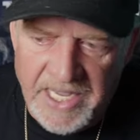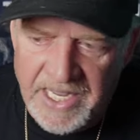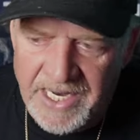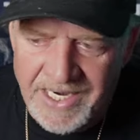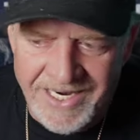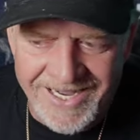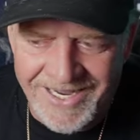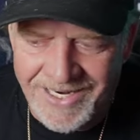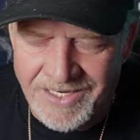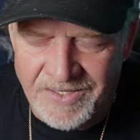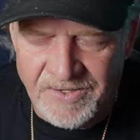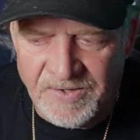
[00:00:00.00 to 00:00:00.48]

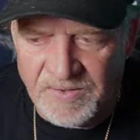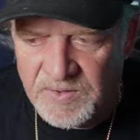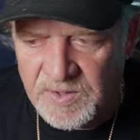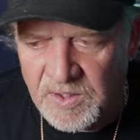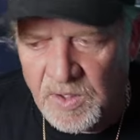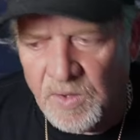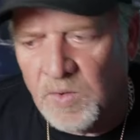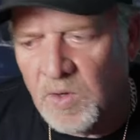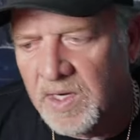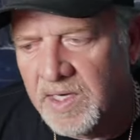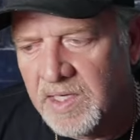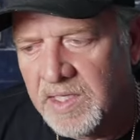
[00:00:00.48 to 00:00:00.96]
I don't know
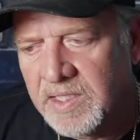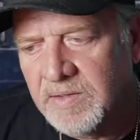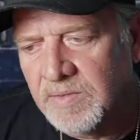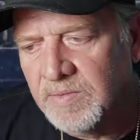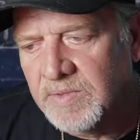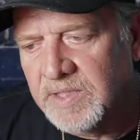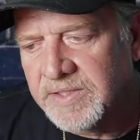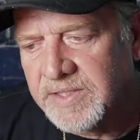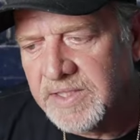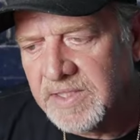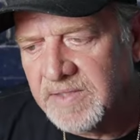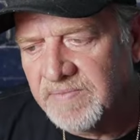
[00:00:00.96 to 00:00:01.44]
what he
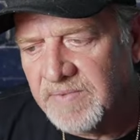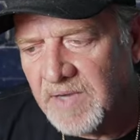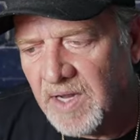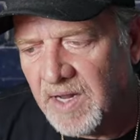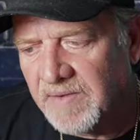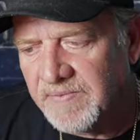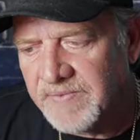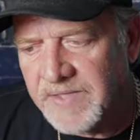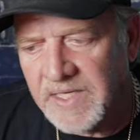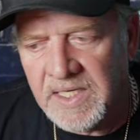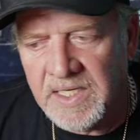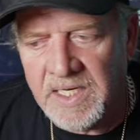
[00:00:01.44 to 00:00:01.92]
was
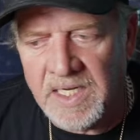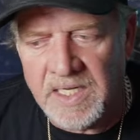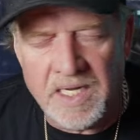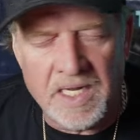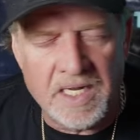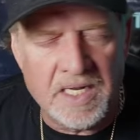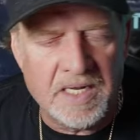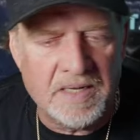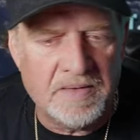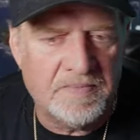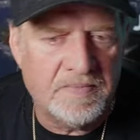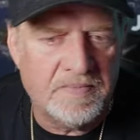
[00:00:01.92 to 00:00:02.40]
involved in.
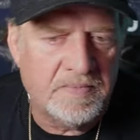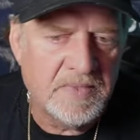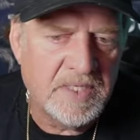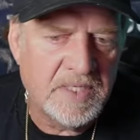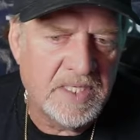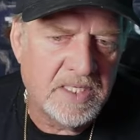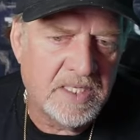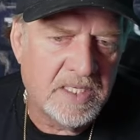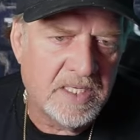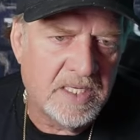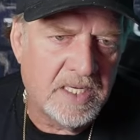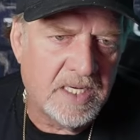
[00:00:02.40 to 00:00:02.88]

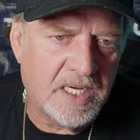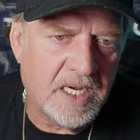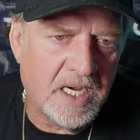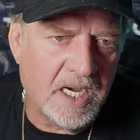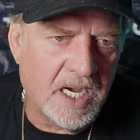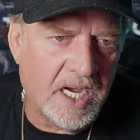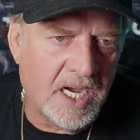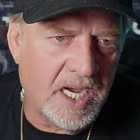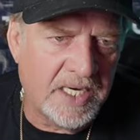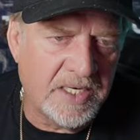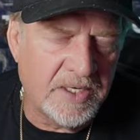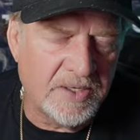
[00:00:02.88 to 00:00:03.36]

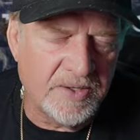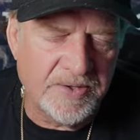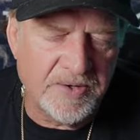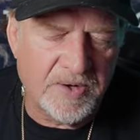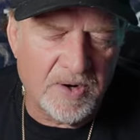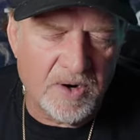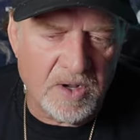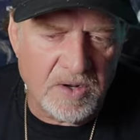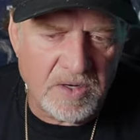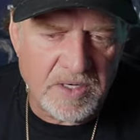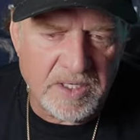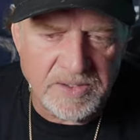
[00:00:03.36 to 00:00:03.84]
I know they're
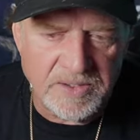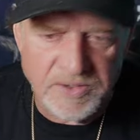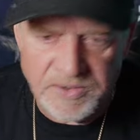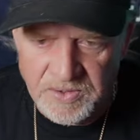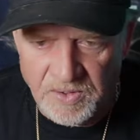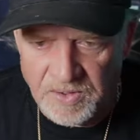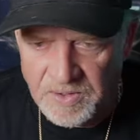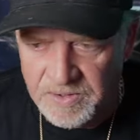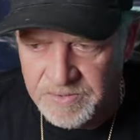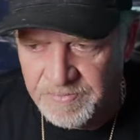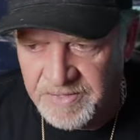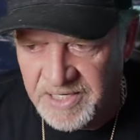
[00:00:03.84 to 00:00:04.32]
all
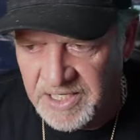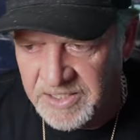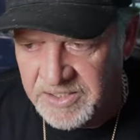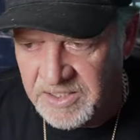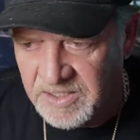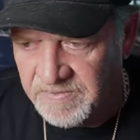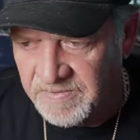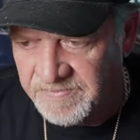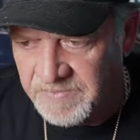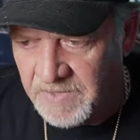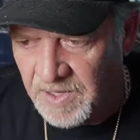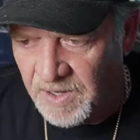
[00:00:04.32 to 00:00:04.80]
controlled by the
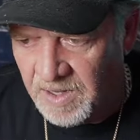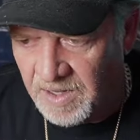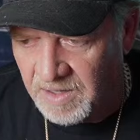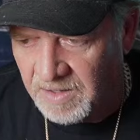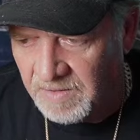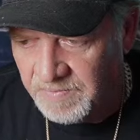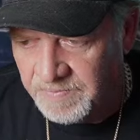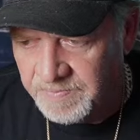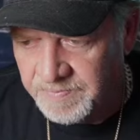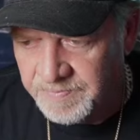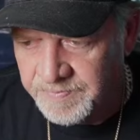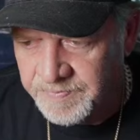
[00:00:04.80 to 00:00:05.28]
cabal,
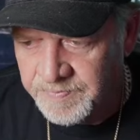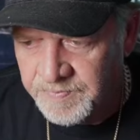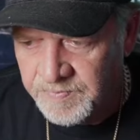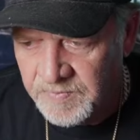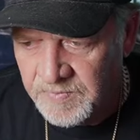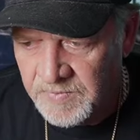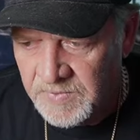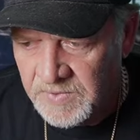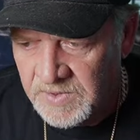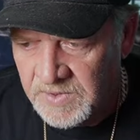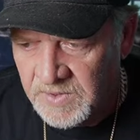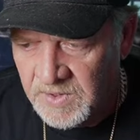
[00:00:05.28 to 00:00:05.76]

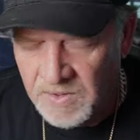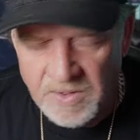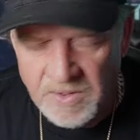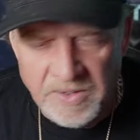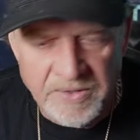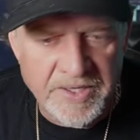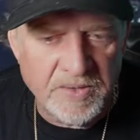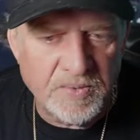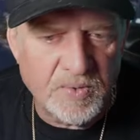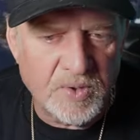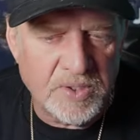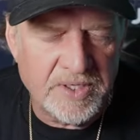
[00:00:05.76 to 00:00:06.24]
or
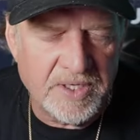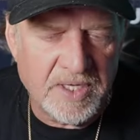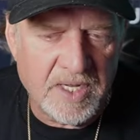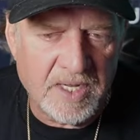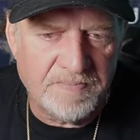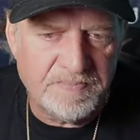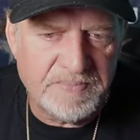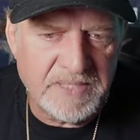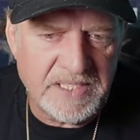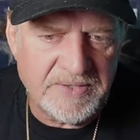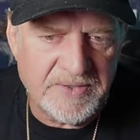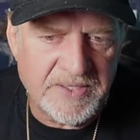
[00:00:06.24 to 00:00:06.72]
they would not
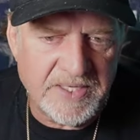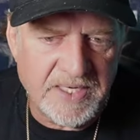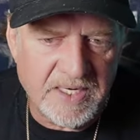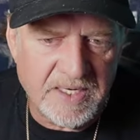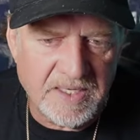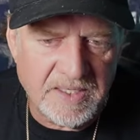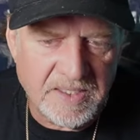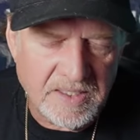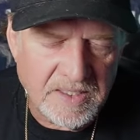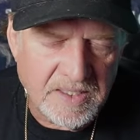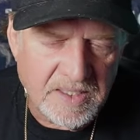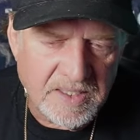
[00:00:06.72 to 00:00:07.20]
be
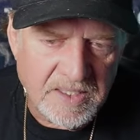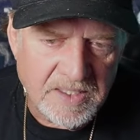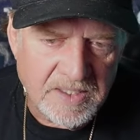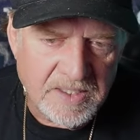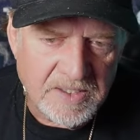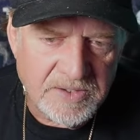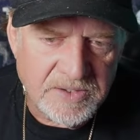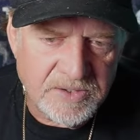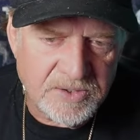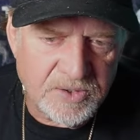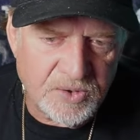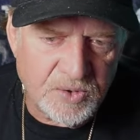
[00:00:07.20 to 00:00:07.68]
there
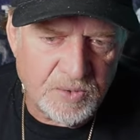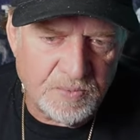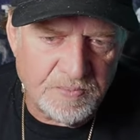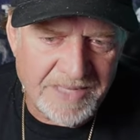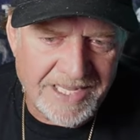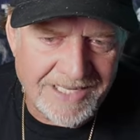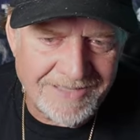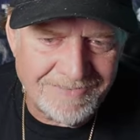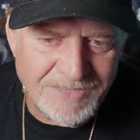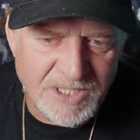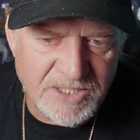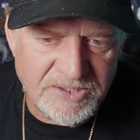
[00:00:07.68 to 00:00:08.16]
to
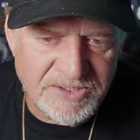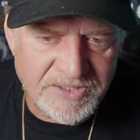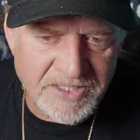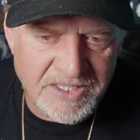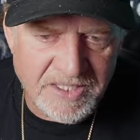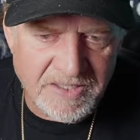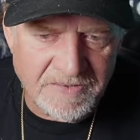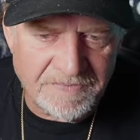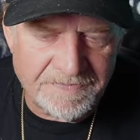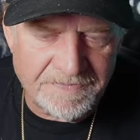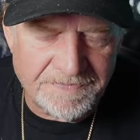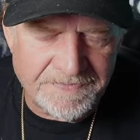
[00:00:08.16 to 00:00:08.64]
make
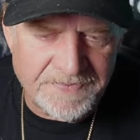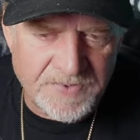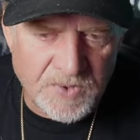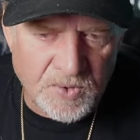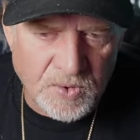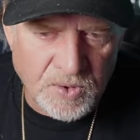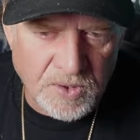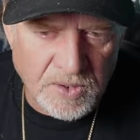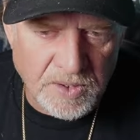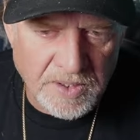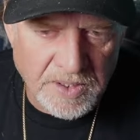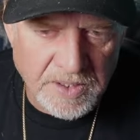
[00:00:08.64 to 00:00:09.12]
music
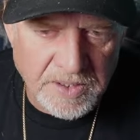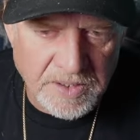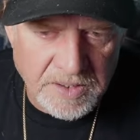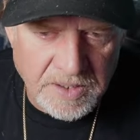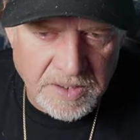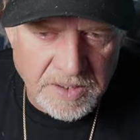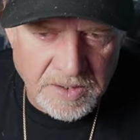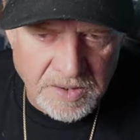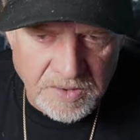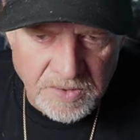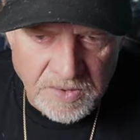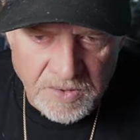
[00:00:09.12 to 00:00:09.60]
for
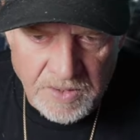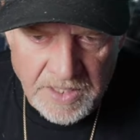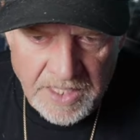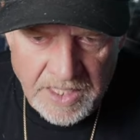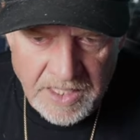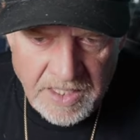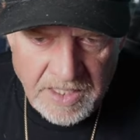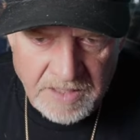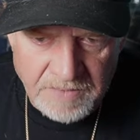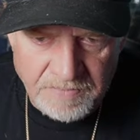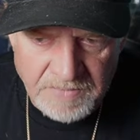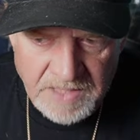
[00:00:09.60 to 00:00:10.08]
you
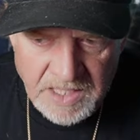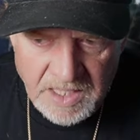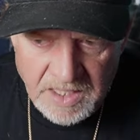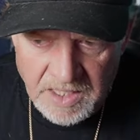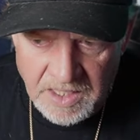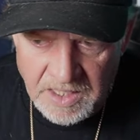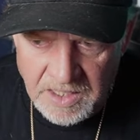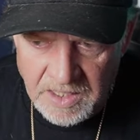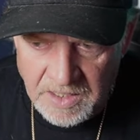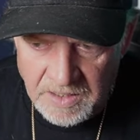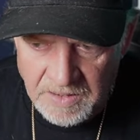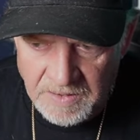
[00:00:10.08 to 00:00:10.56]
and
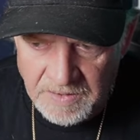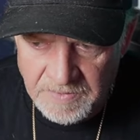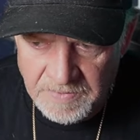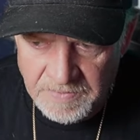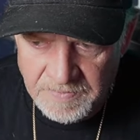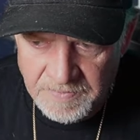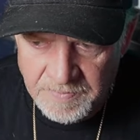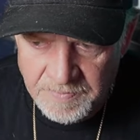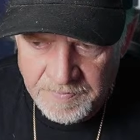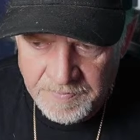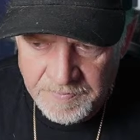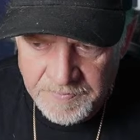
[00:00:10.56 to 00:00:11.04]
me.
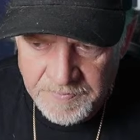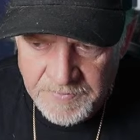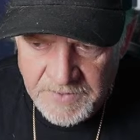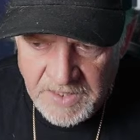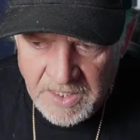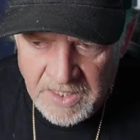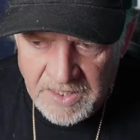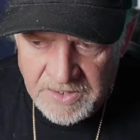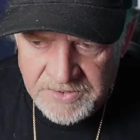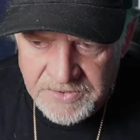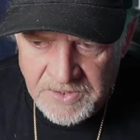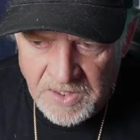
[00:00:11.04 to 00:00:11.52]

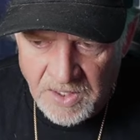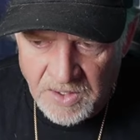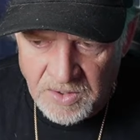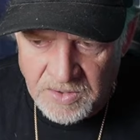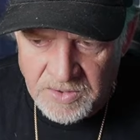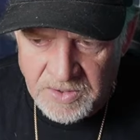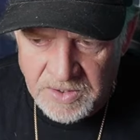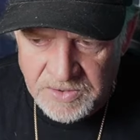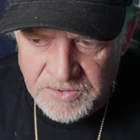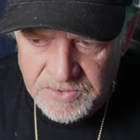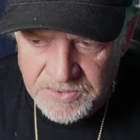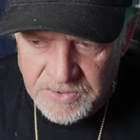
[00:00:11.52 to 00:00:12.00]
It's all
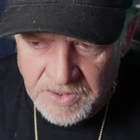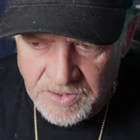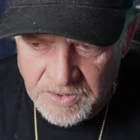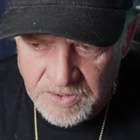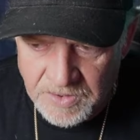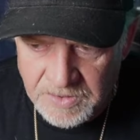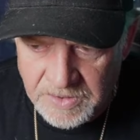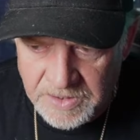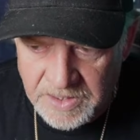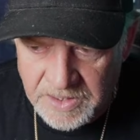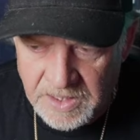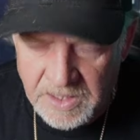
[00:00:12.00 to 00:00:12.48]

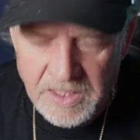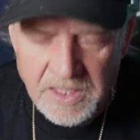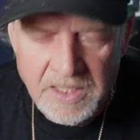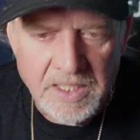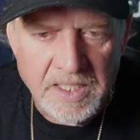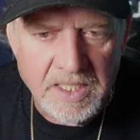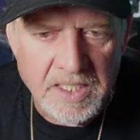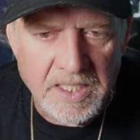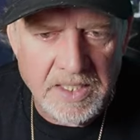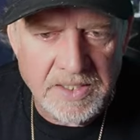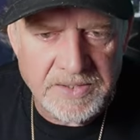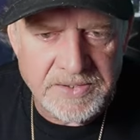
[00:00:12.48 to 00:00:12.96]
controlled.
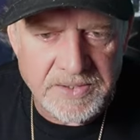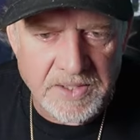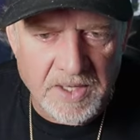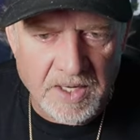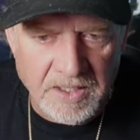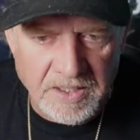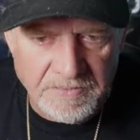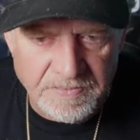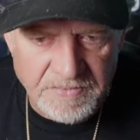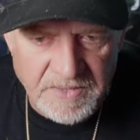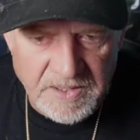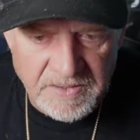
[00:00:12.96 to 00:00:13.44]
It's all
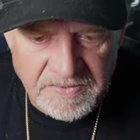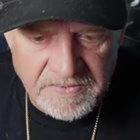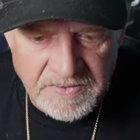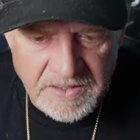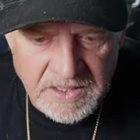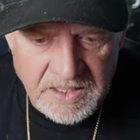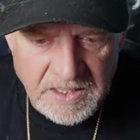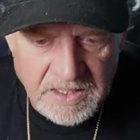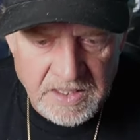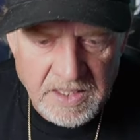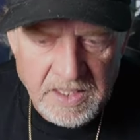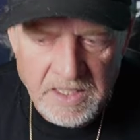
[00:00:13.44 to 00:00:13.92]
a
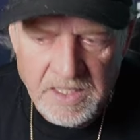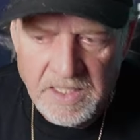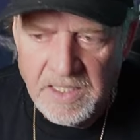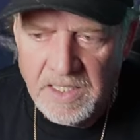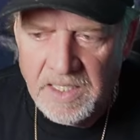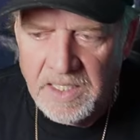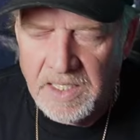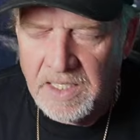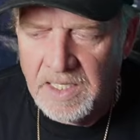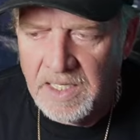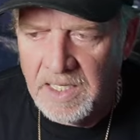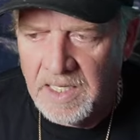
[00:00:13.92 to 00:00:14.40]
movie.
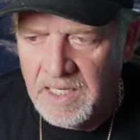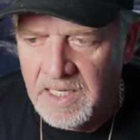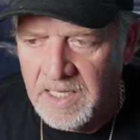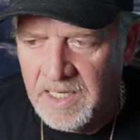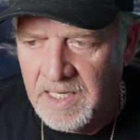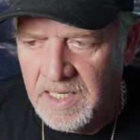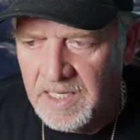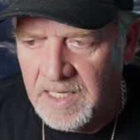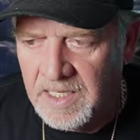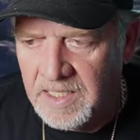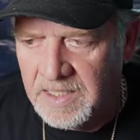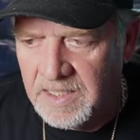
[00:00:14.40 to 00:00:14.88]

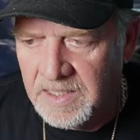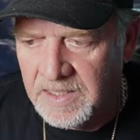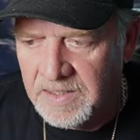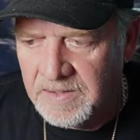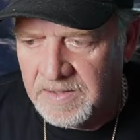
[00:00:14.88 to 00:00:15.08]
And